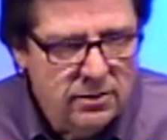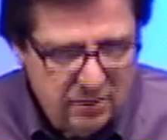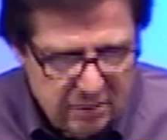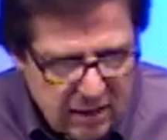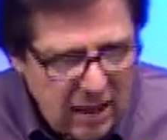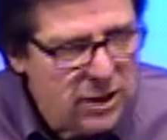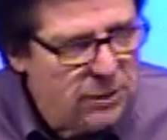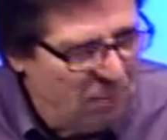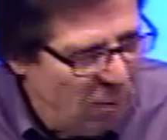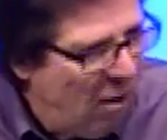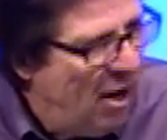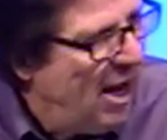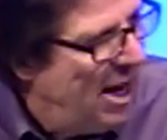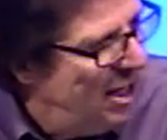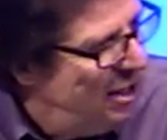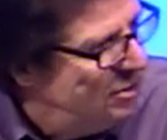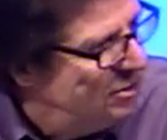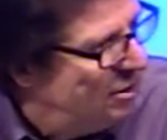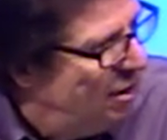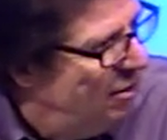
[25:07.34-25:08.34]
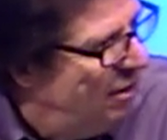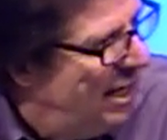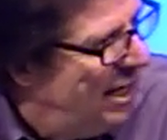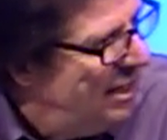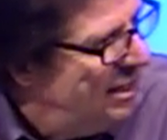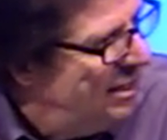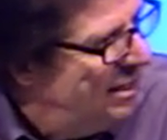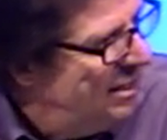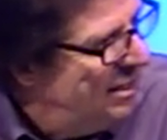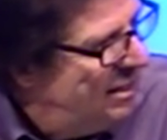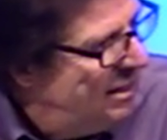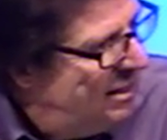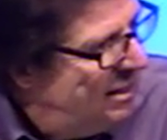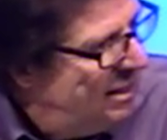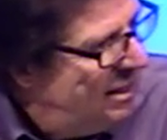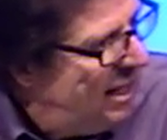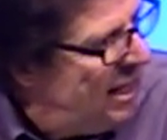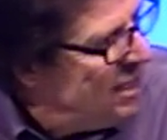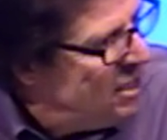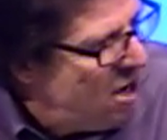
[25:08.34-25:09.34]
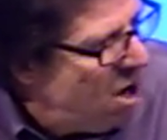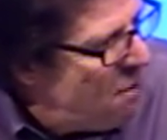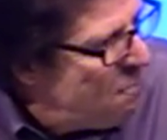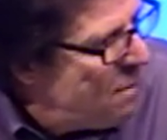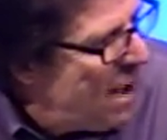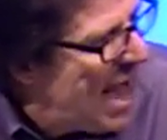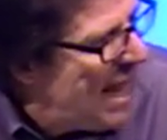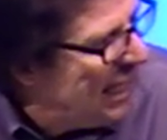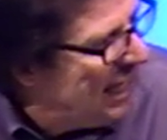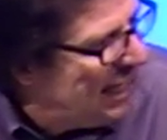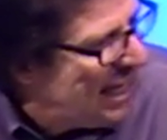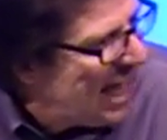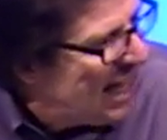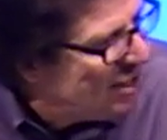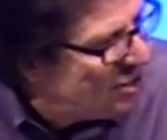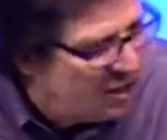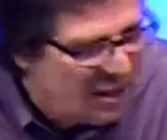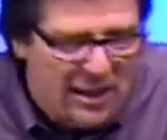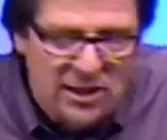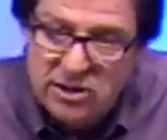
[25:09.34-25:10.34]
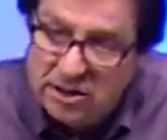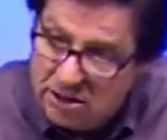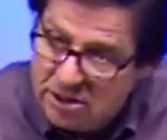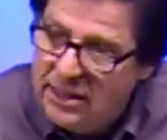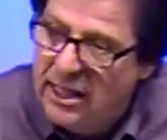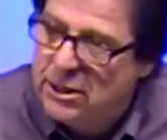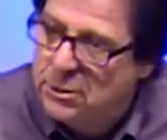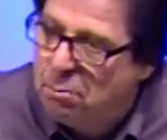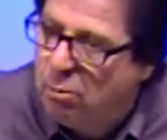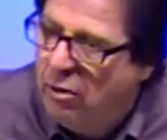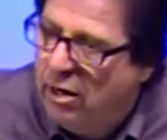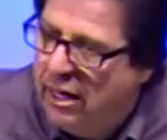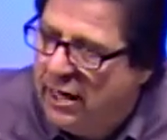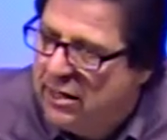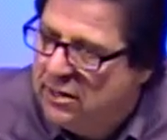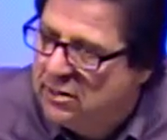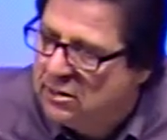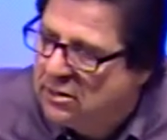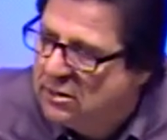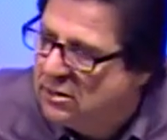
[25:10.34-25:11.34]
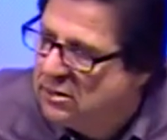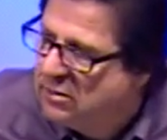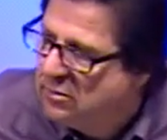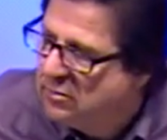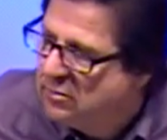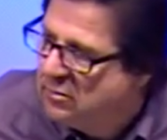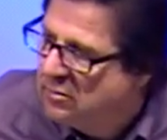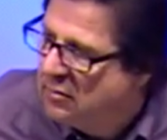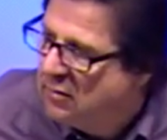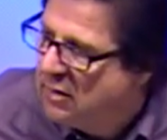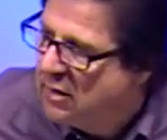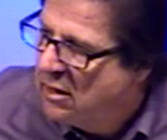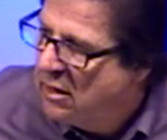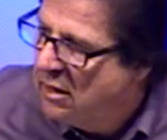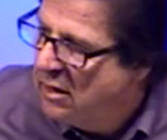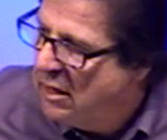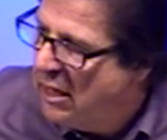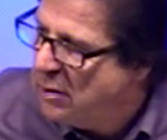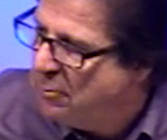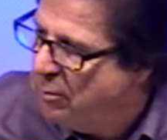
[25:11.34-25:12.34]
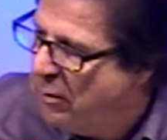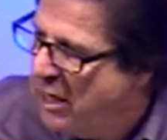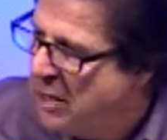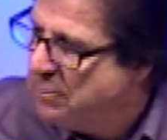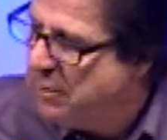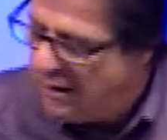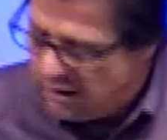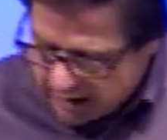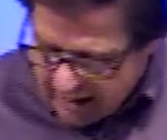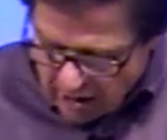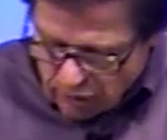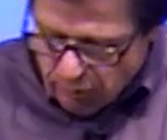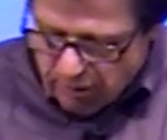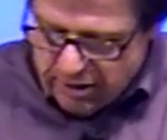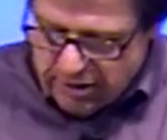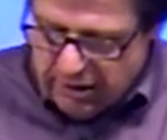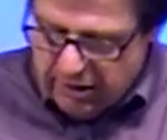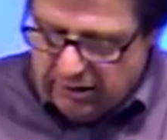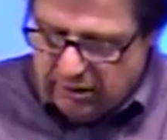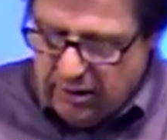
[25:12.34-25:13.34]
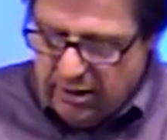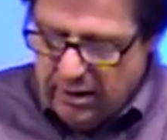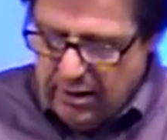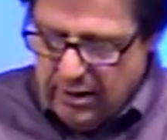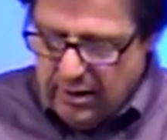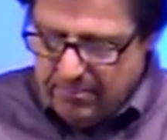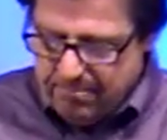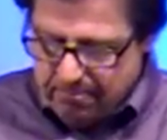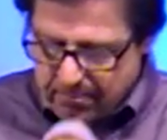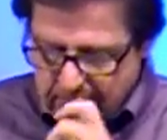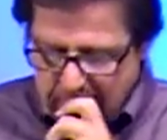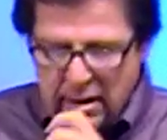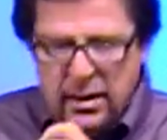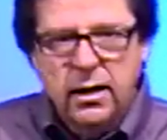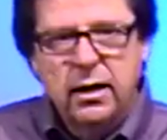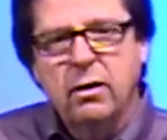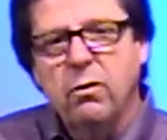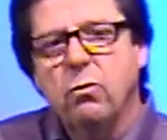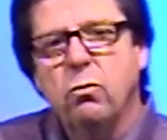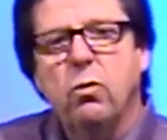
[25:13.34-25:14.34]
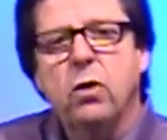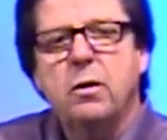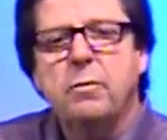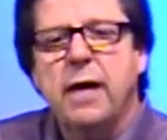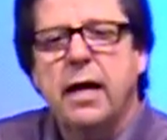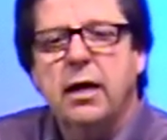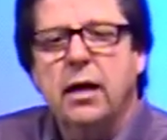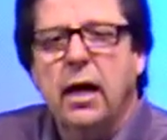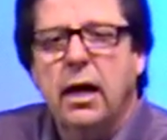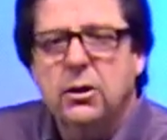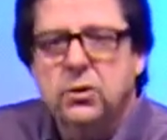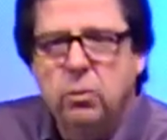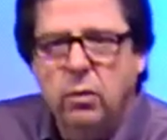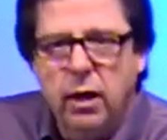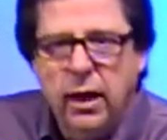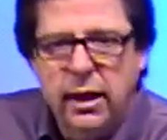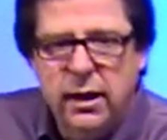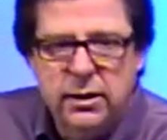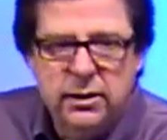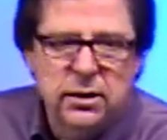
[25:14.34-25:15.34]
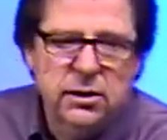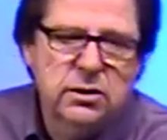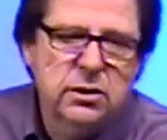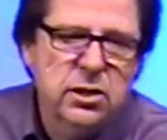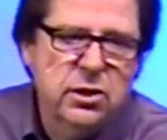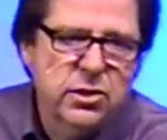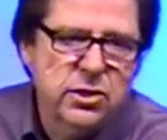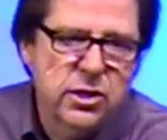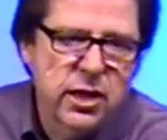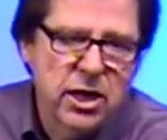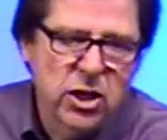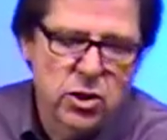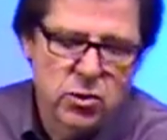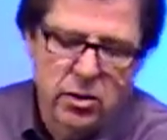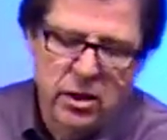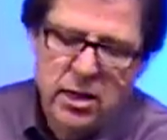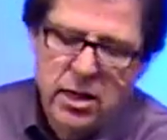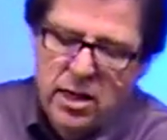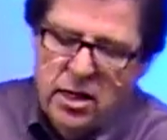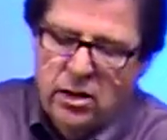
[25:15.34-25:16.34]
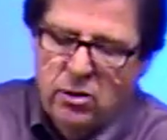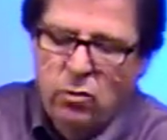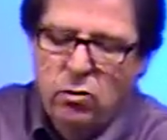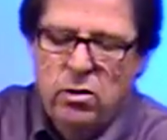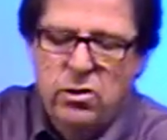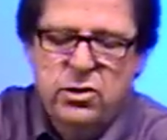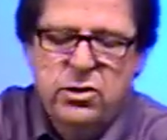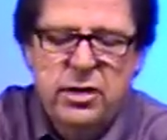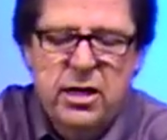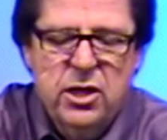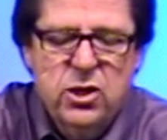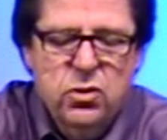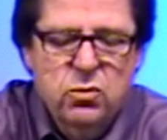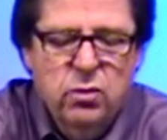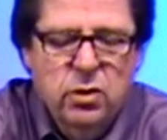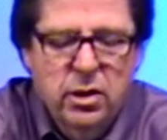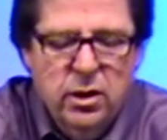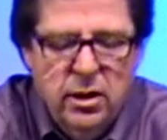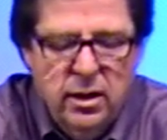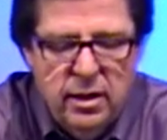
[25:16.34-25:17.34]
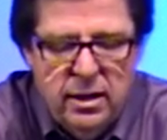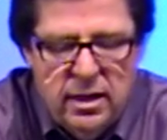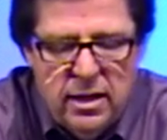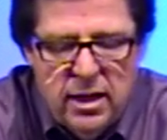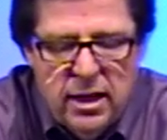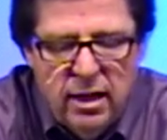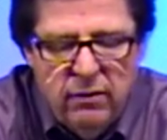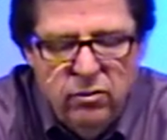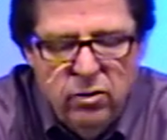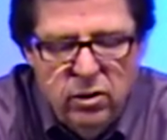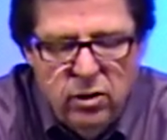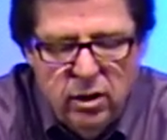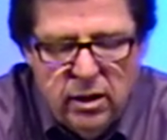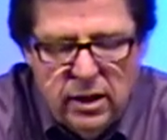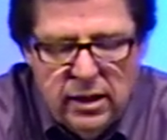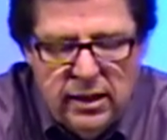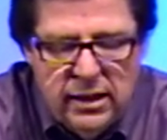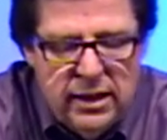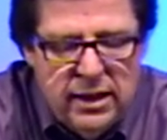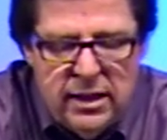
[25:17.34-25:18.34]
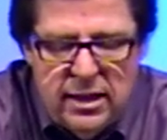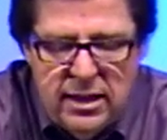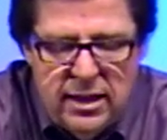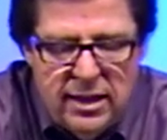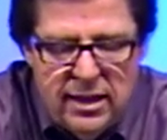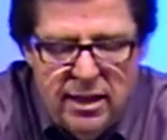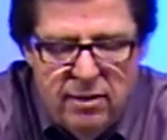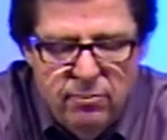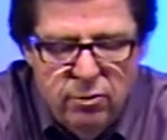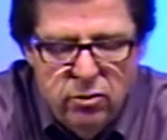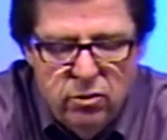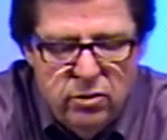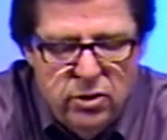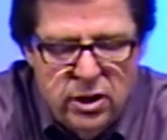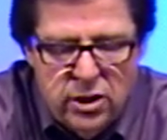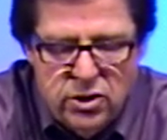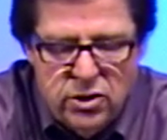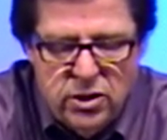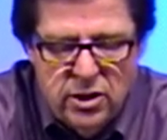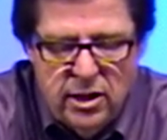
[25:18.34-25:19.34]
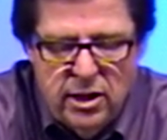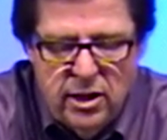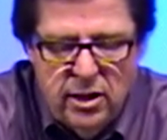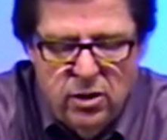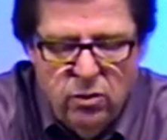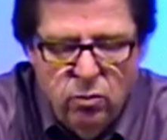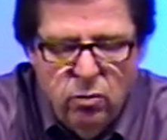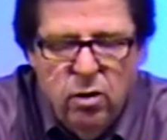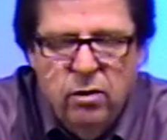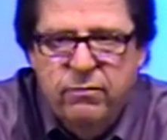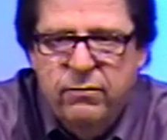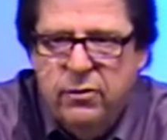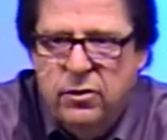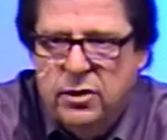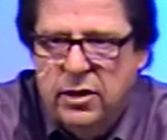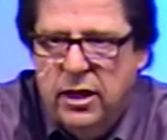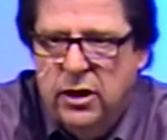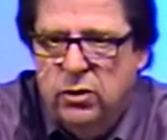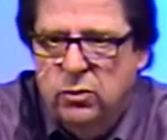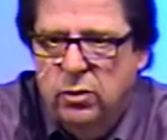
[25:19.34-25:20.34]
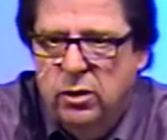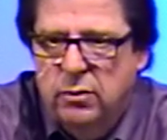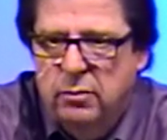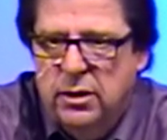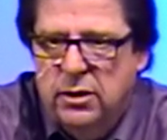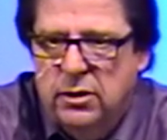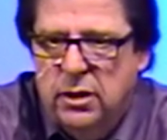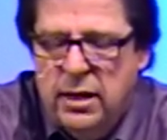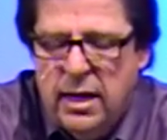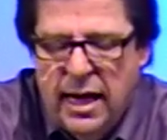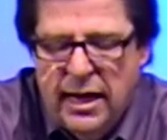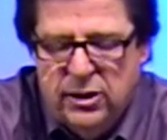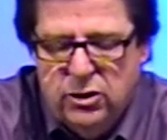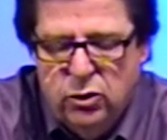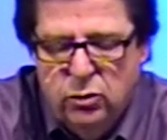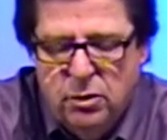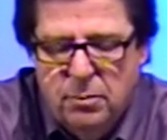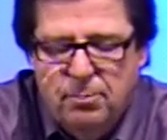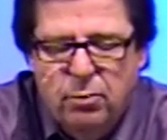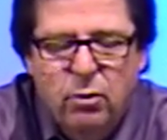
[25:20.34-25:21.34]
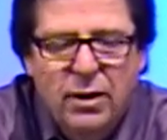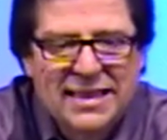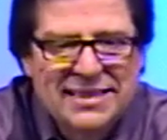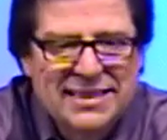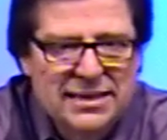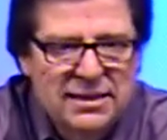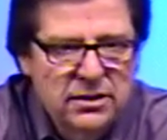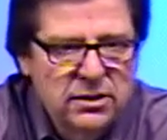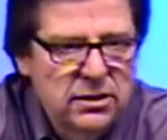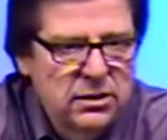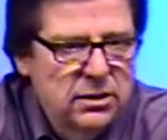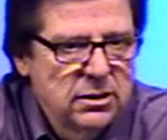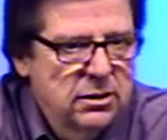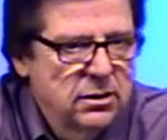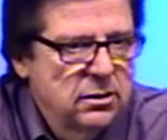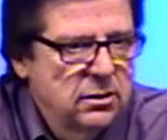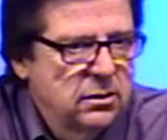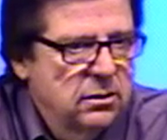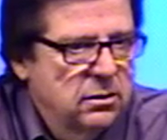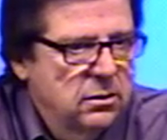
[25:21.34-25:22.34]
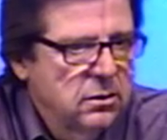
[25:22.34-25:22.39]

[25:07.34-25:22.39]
That's praise, all right? Ain't nobody like Jesus. That's praise. That's praise. But catch what he says. What about God's way? He says it's in the sanctuary. The word sanctuary there, if you look in any Hebrew dictionary, the word for sanctuary means has to do with the presence